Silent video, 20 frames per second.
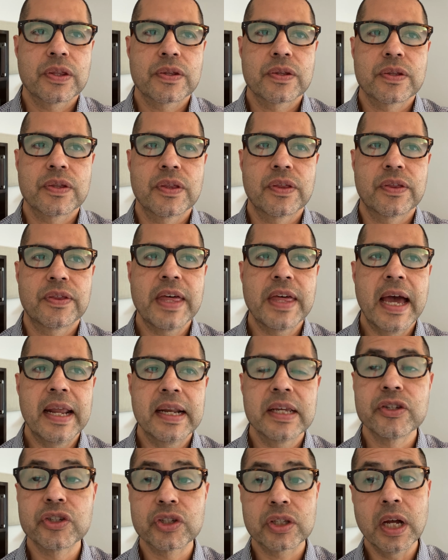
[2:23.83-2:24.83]
that
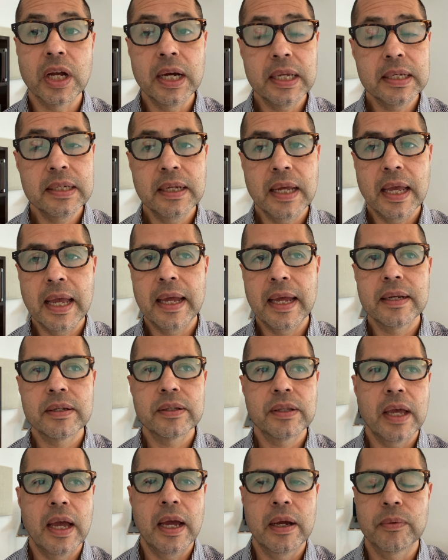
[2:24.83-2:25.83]
is done
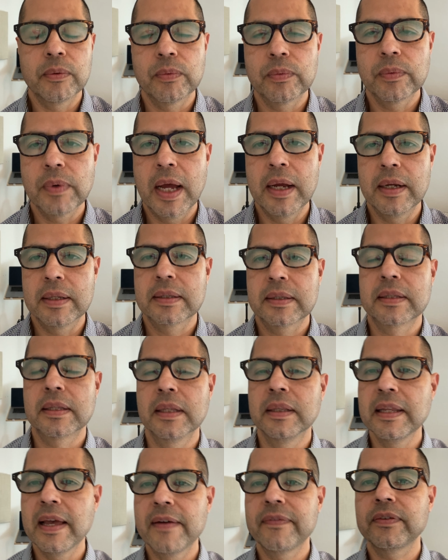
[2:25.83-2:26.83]
and at, at the
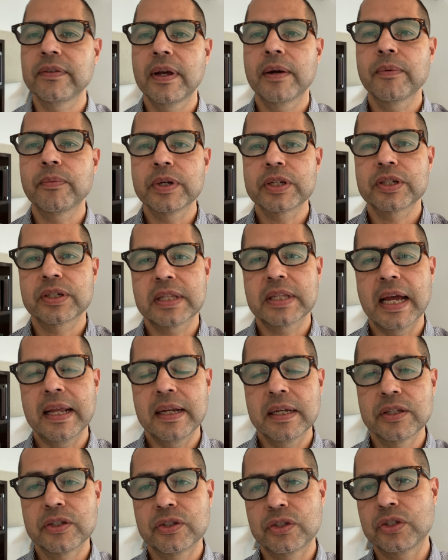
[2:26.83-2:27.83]
level at which that
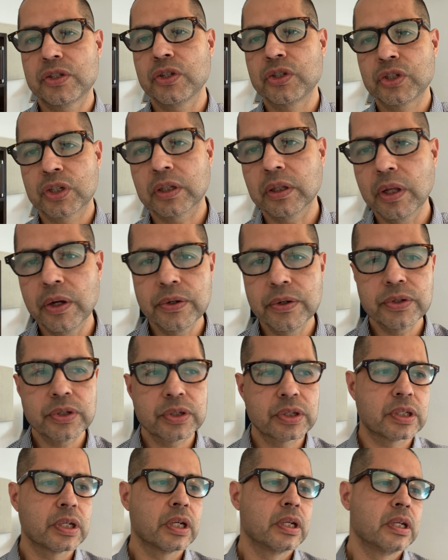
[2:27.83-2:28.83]
is
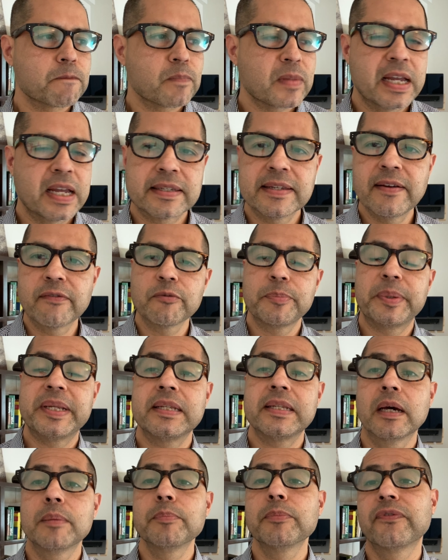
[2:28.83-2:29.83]
disclosed has never been
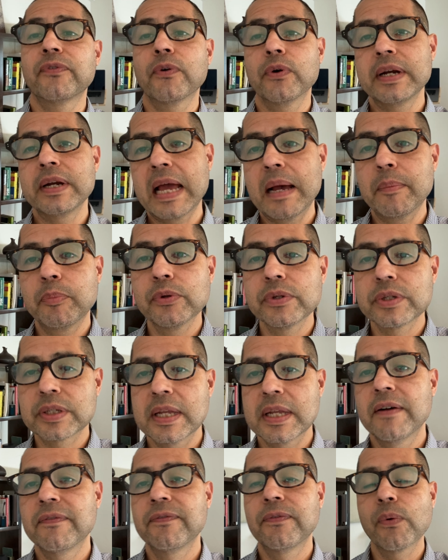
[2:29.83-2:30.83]
done before. And Apple is
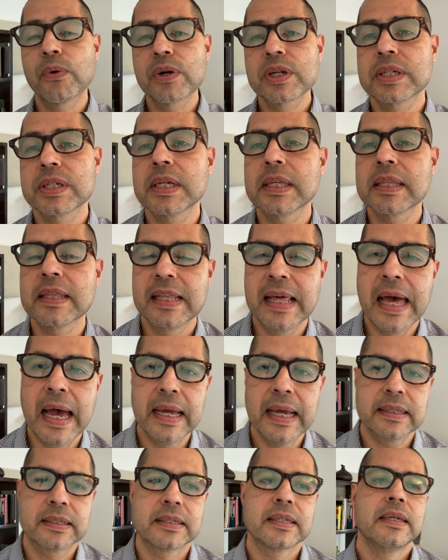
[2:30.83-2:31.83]
now forcing
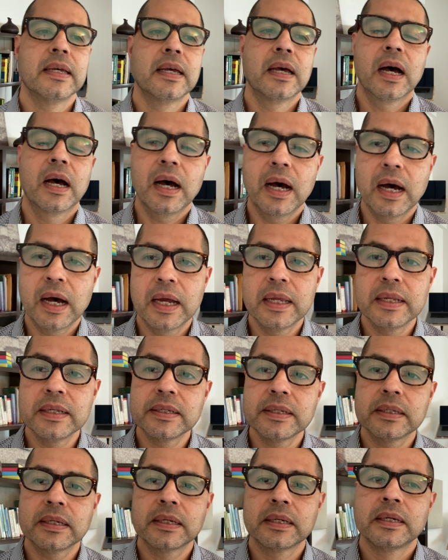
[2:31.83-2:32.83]
that
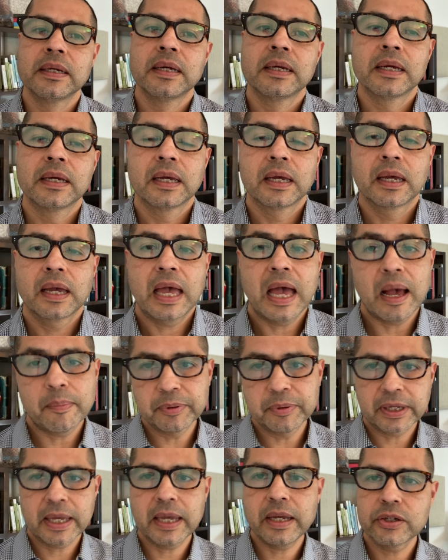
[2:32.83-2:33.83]
on
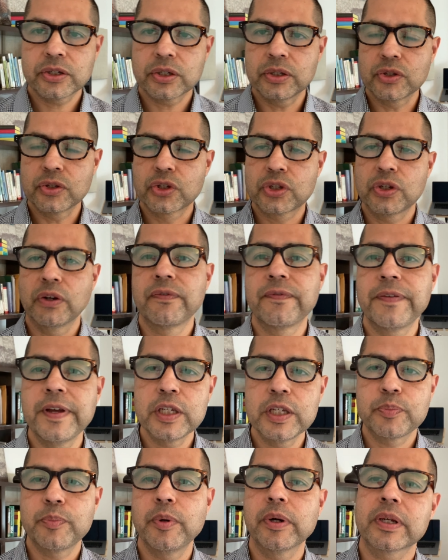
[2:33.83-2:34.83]
applications. So
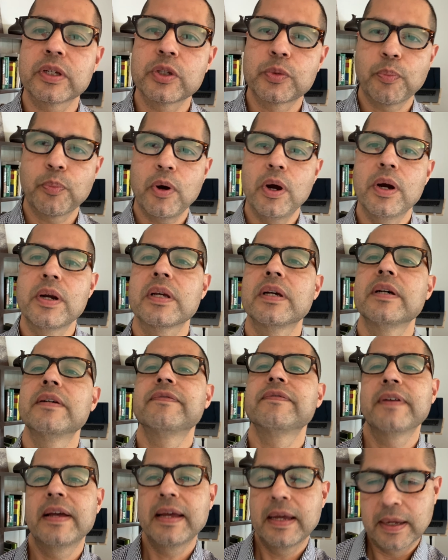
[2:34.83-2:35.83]
Facebook is part
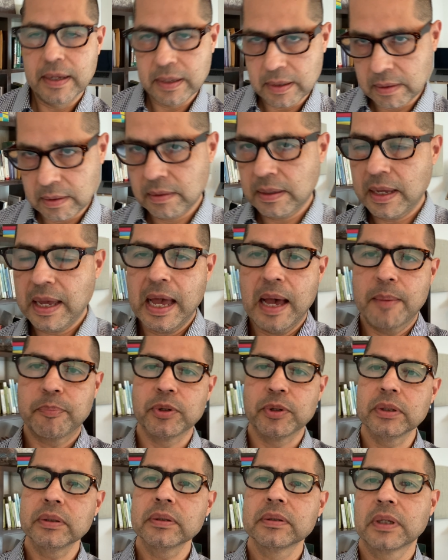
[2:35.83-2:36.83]
of
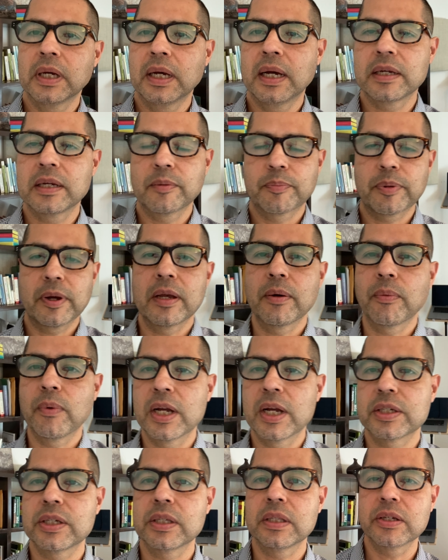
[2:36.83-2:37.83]
Apple. Uh, you're probably
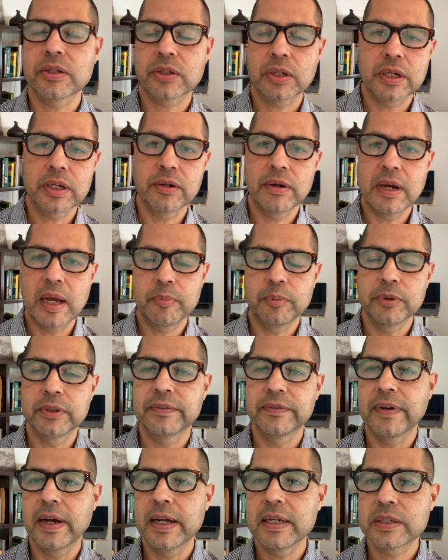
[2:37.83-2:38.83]
watching this on your Apple
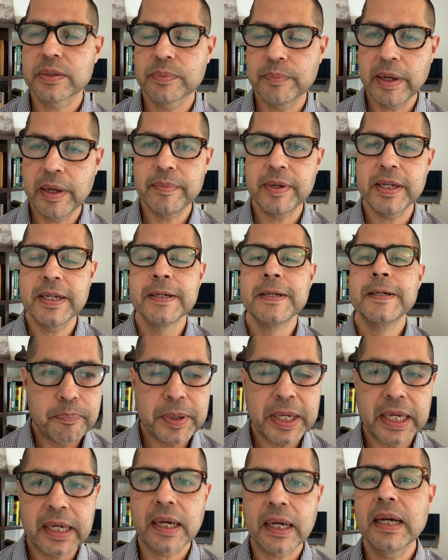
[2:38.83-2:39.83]
device, maybe.
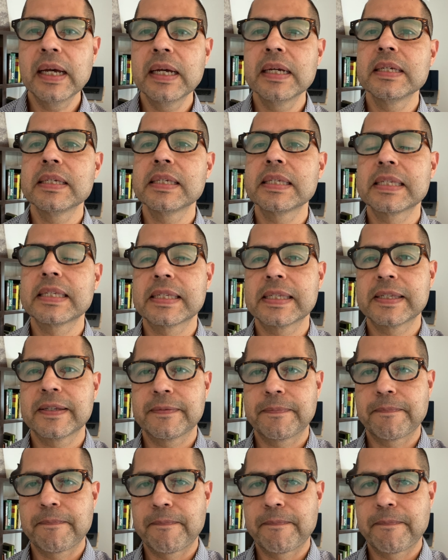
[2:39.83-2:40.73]
Because